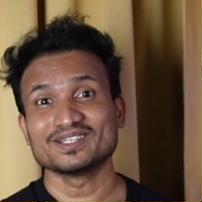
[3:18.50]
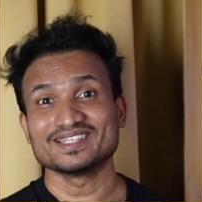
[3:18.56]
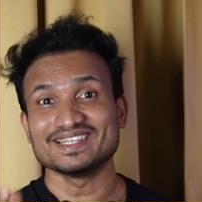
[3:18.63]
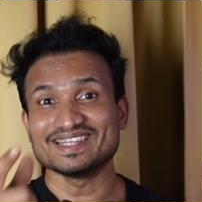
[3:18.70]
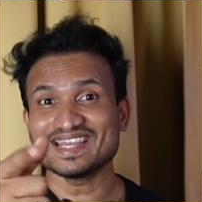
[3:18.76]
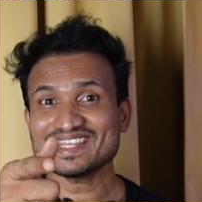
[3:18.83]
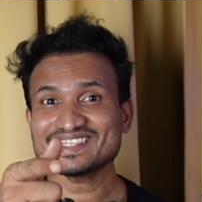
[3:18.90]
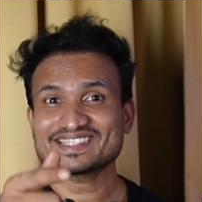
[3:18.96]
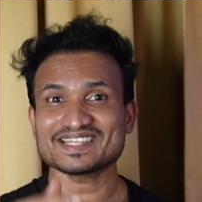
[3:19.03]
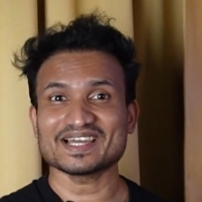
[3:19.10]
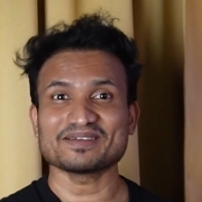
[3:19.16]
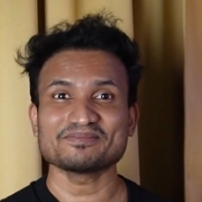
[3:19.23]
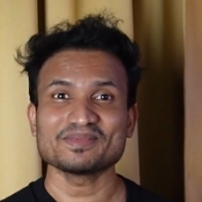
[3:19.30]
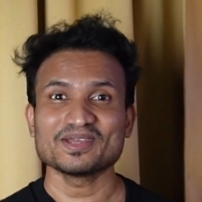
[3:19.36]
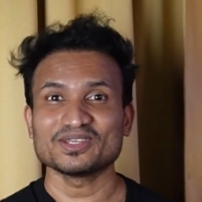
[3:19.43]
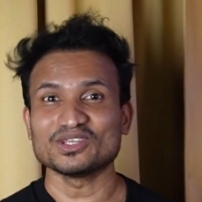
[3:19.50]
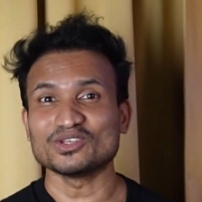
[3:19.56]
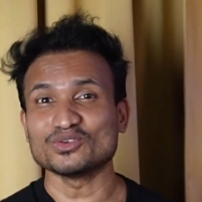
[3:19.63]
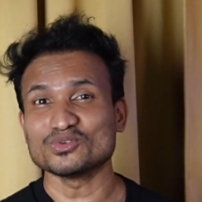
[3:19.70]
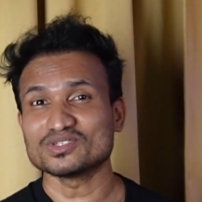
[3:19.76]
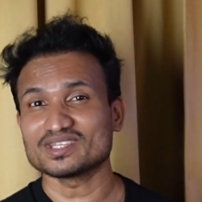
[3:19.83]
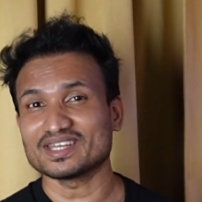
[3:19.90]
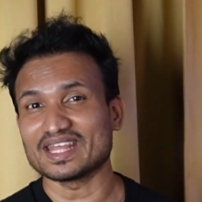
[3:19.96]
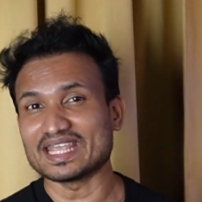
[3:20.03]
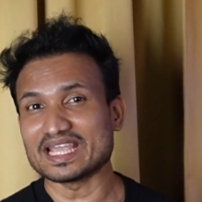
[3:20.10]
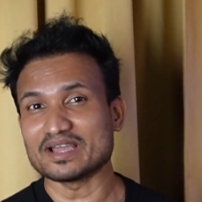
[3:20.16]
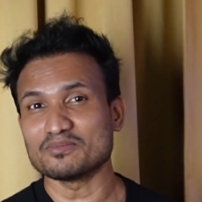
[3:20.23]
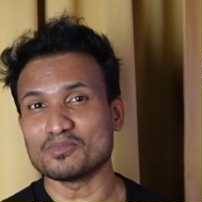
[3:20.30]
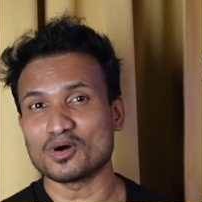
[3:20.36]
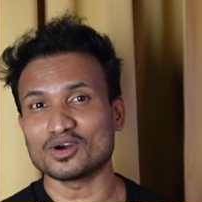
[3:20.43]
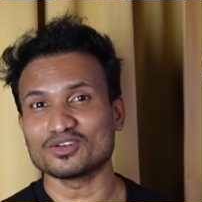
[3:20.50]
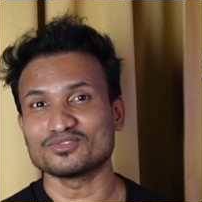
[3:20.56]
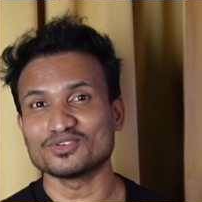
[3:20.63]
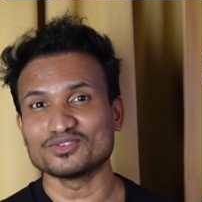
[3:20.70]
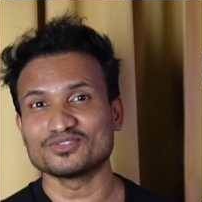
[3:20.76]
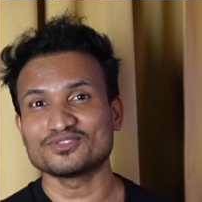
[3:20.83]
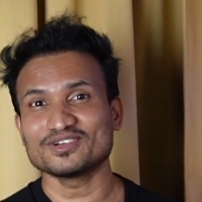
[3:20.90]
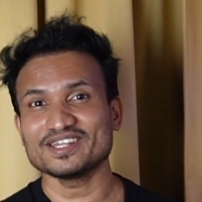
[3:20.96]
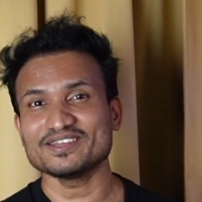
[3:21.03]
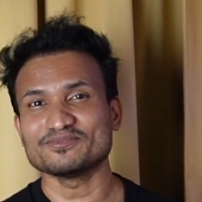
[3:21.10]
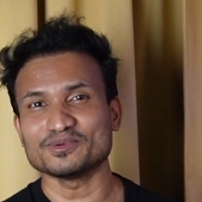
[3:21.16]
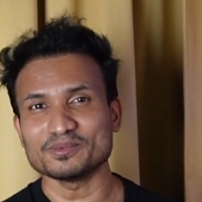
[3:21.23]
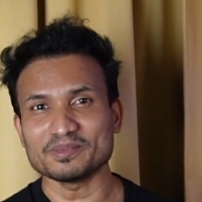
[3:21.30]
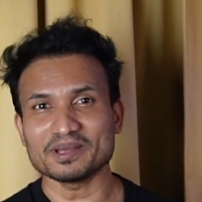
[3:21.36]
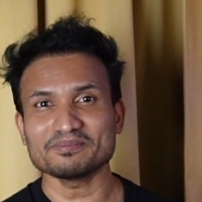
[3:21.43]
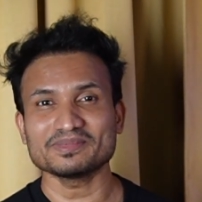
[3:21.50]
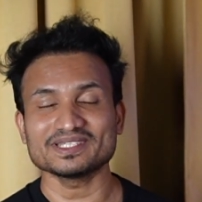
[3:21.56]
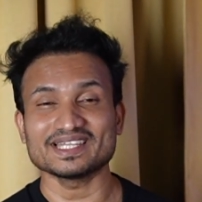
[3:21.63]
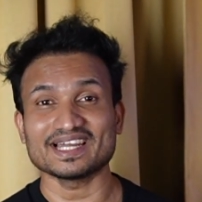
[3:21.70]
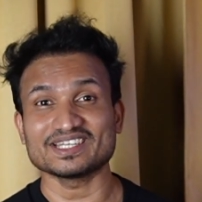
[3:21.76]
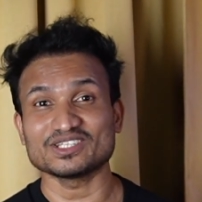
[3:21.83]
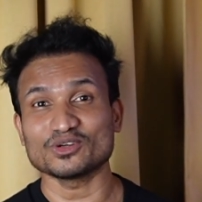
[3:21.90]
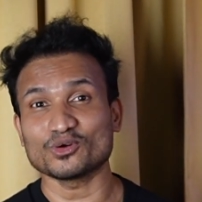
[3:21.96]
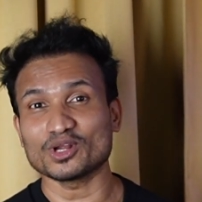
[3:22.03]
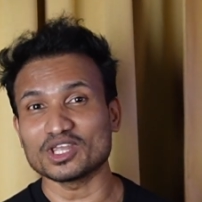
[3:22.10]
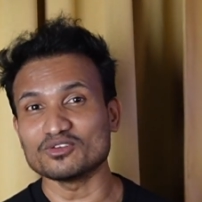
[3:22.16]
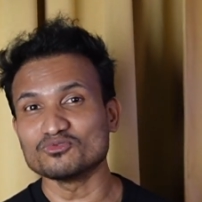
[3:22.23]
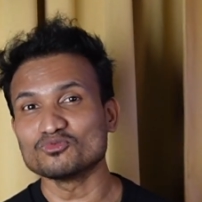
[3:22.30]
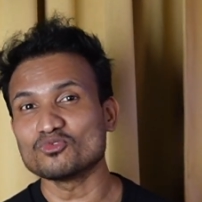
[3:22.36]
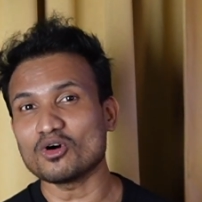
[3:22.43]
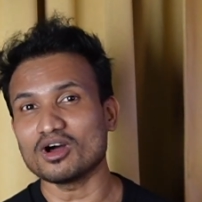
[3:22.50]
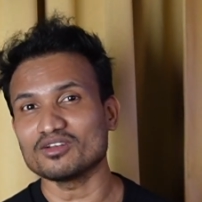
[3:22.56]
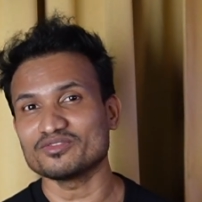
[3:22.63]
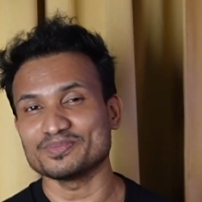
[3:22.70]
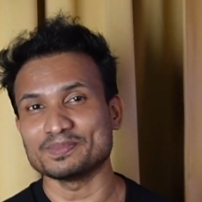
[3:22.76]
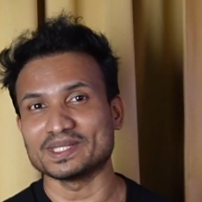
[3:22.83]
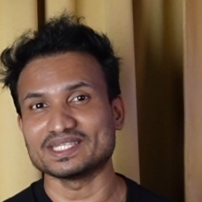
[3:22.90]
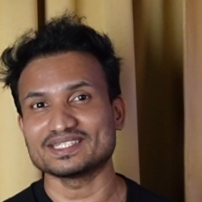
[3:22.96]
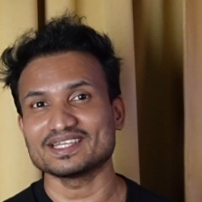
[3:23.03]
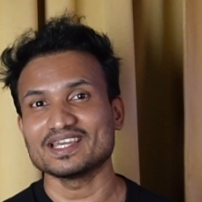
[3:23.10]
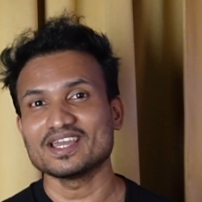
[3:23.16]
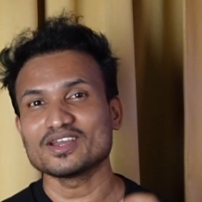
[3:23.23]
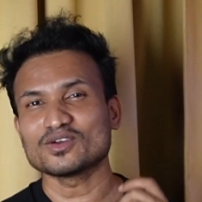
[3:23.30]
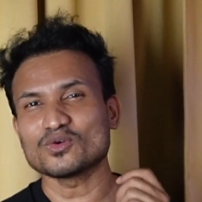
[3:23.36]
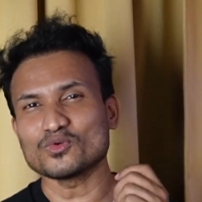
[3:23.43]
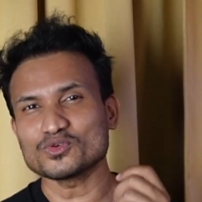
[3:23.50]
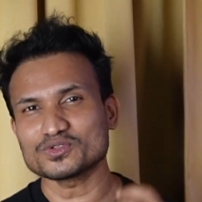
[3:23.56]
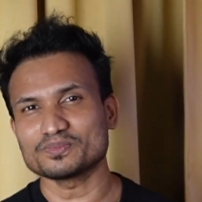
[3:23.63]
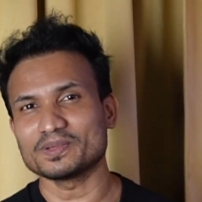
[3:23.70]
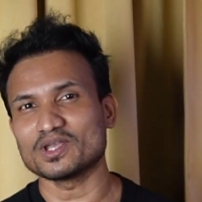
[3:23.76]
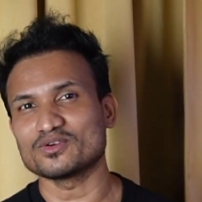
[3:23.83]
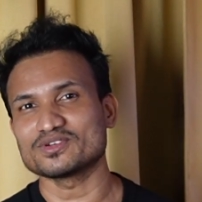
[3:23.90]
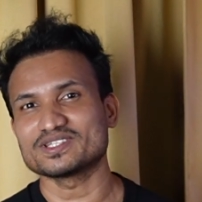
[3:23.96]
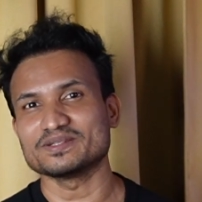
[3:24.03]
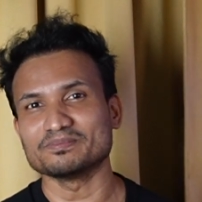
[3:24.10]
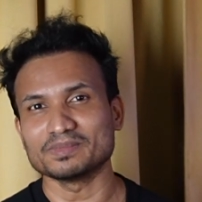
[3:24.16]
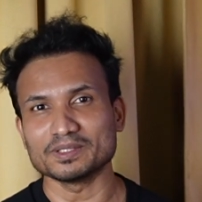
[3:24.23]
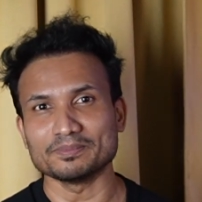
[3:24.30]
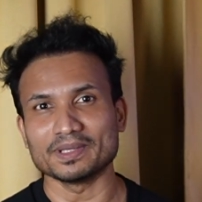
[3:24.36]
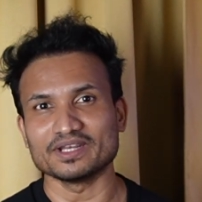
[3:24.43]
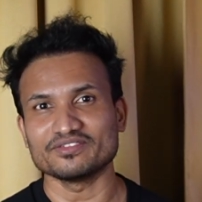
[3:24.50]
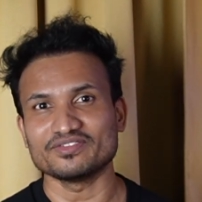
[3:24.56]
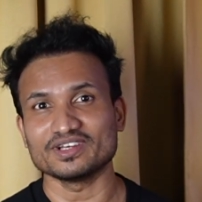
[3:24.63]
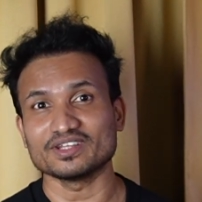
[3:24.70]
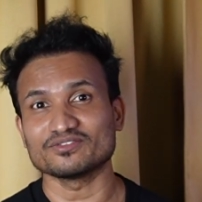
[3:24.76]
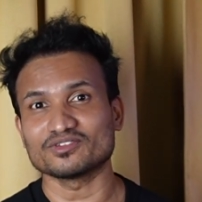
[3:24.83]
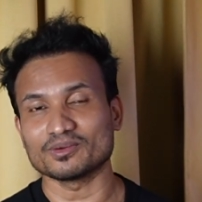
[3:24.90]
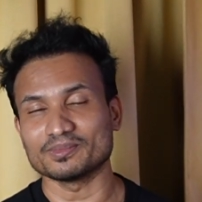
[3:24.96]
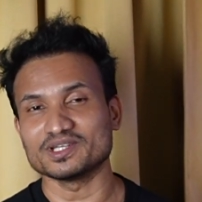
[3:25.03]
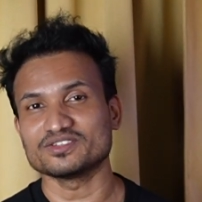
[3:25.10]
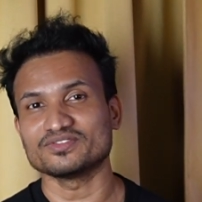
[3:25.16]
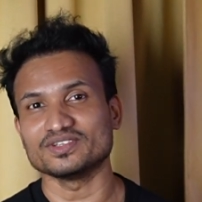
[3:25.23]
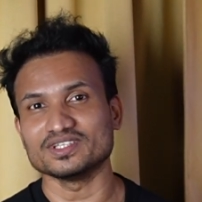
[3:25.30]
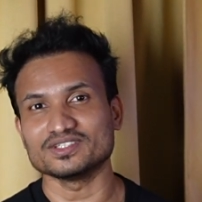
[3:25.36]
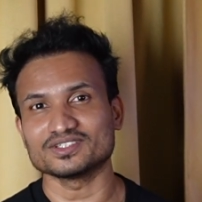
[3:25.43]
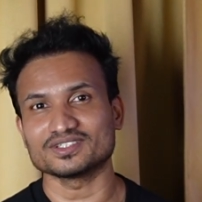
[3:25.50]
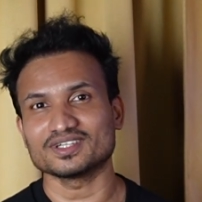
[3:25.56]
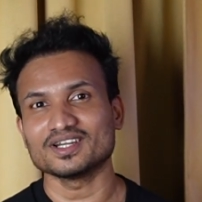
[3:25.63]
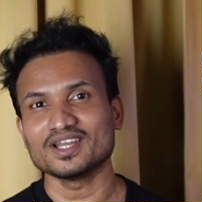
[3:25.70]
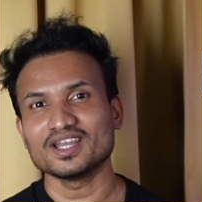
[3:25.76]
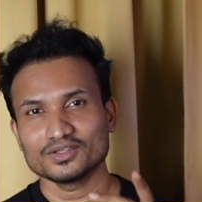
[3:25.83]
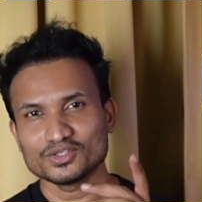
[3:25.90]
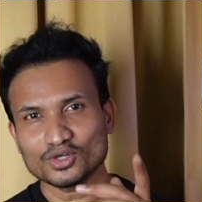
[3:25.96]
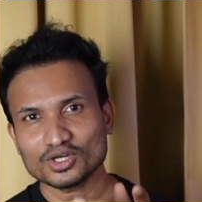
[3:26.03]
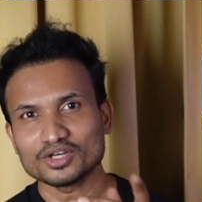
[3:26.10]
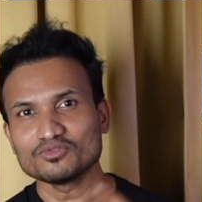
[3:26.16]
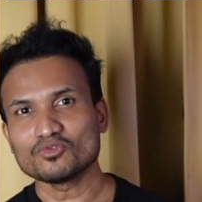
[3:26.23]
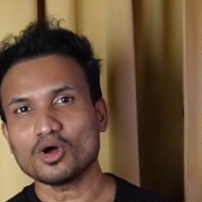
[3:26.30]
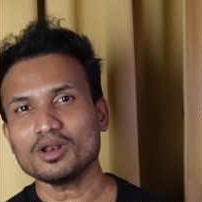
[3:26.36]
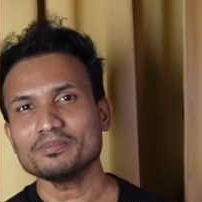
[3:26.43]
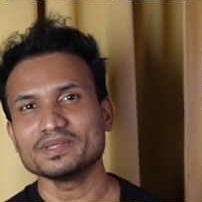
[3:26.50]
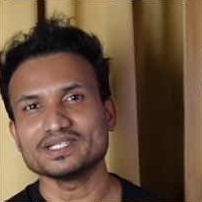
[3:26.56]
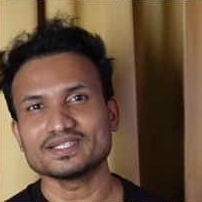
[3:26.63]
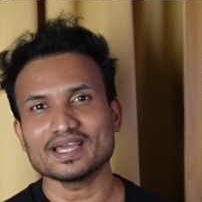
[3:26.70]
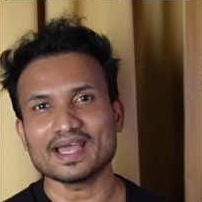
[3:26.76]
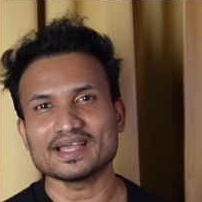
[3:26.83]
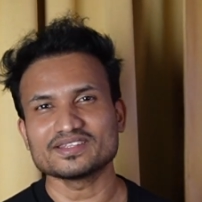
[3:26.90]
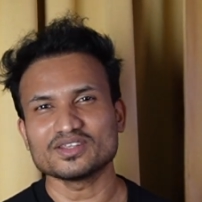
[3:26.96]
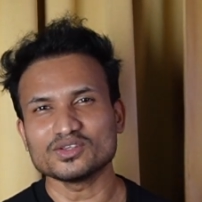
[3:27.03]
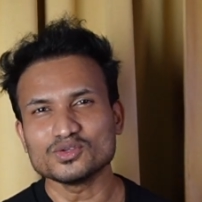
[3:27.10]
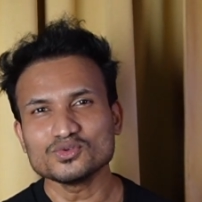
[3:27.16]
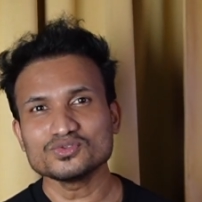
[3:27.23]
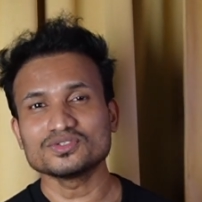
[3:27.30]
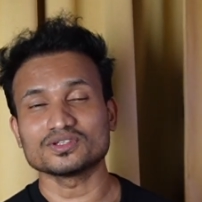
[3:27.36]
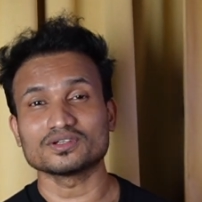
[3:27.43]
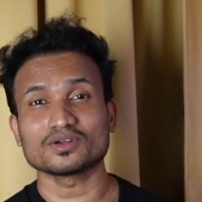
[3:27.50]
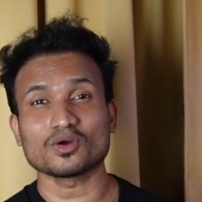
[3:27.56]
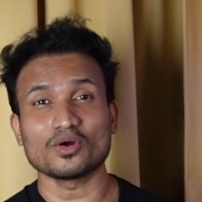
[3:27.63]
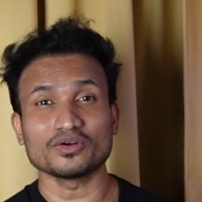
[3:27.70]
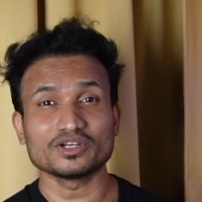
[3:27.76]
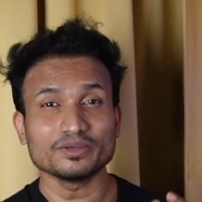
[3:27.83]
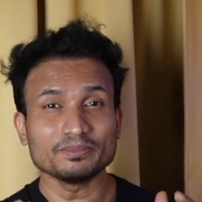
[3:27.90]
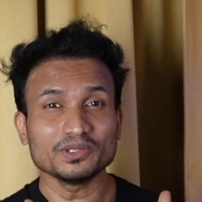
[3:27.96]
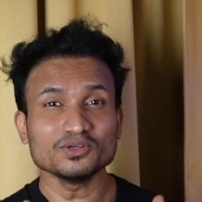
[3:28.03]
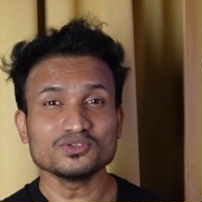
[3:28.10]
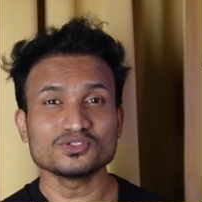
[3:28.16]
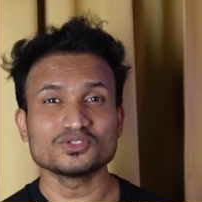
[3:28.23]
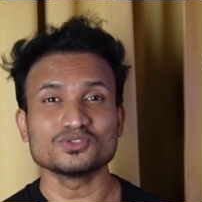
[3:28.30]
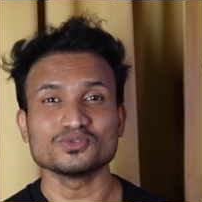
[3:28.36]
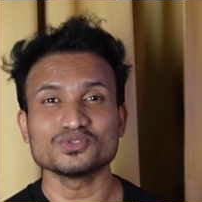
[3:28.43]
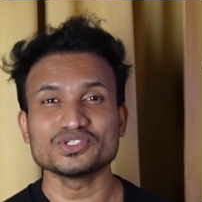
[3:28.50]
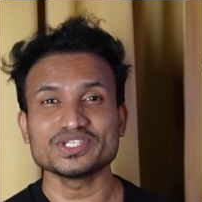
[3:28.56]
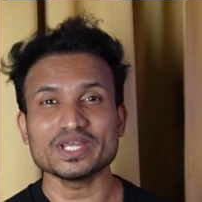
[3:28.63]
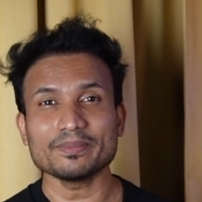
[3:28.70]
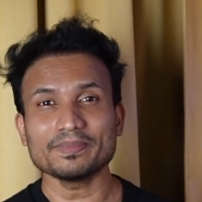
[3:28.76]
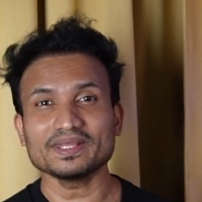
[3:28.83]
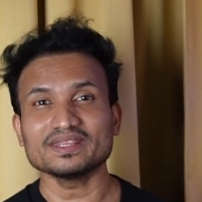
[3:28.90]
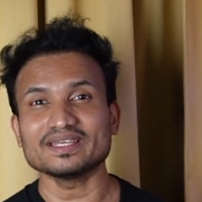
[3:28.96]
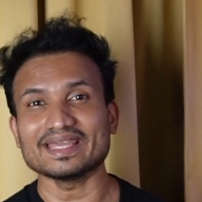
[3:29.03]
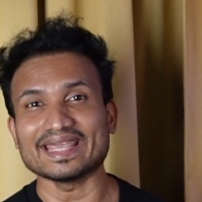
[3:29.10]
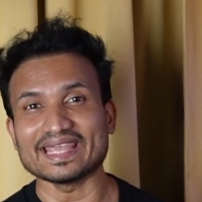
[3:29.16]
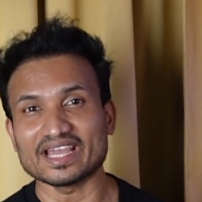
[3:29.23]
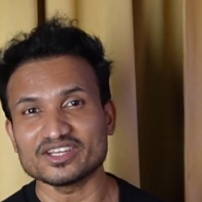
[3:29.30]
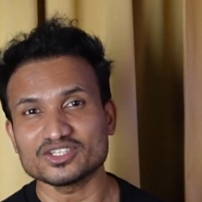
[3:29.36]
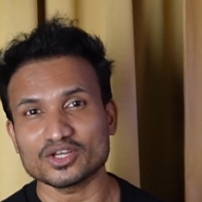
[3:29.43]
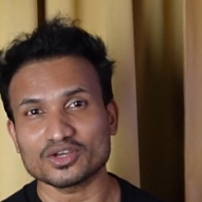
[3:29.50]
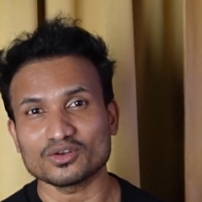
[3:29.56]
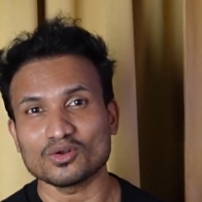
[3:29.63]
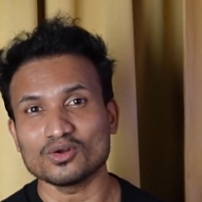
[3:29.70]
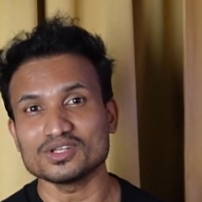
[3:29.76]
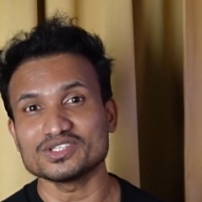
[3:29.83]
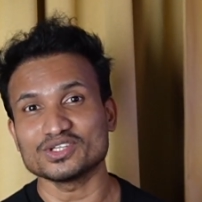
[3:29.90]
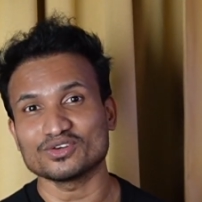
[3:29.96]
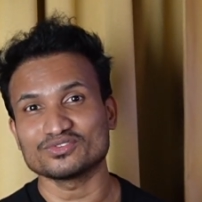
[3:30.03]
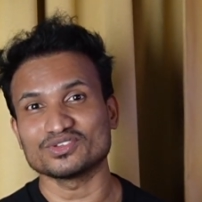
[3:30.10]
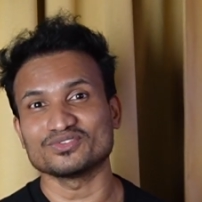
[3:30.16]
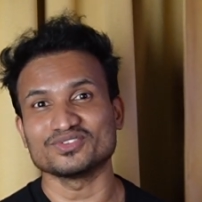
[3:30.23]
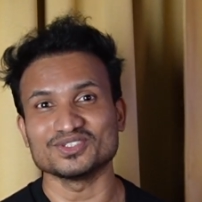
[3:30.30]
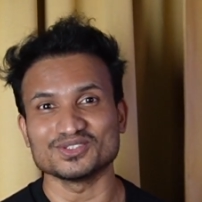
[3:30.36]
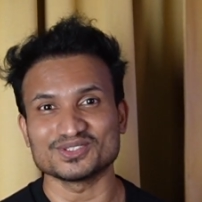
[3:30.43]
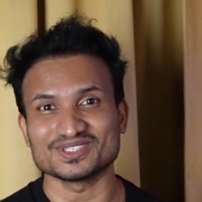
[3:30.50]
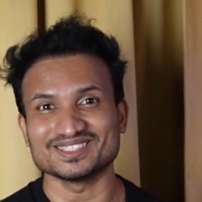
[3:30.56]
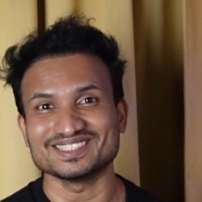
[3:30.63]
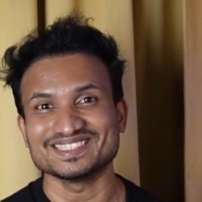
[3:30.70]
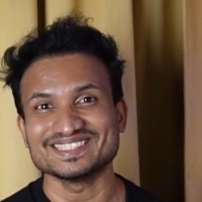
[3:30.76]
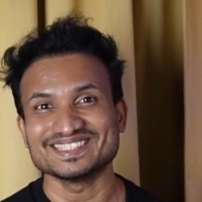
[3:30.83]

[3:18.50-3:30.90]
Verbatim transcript: the next time you use an AI model for free, remember that your involvement goes beyond simply benefiting from its feature. Your involvement as a user contributes to shaping the AI technology of the future